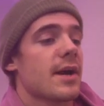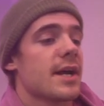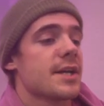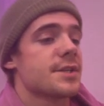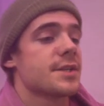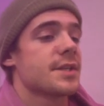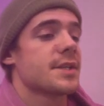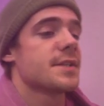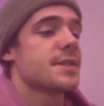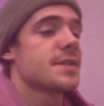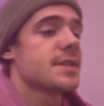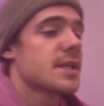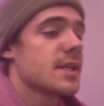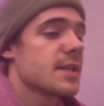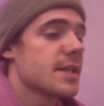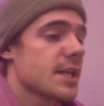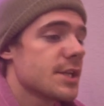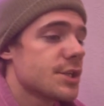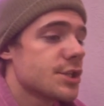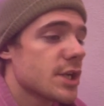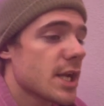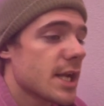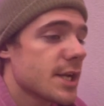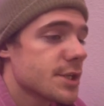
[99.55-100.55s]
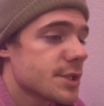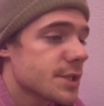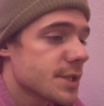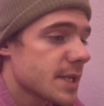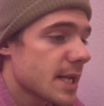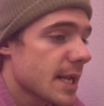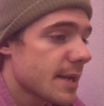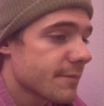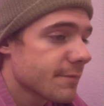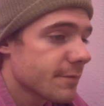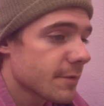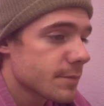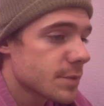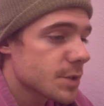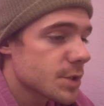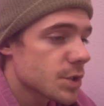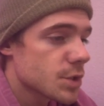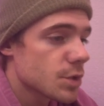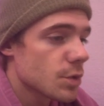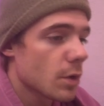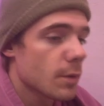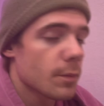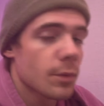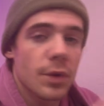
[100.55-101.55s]
As you can see, they changed the name from
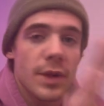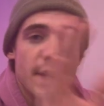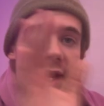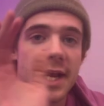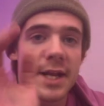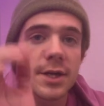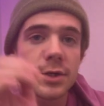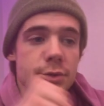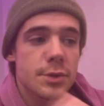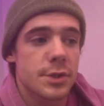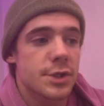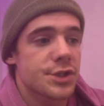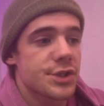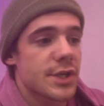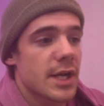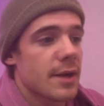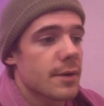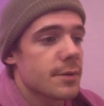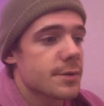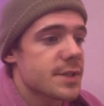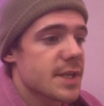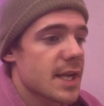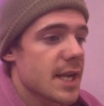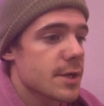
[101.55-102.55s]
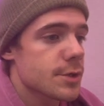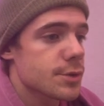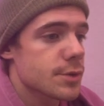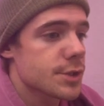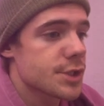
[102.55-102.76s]
just normal Android Shadow to Android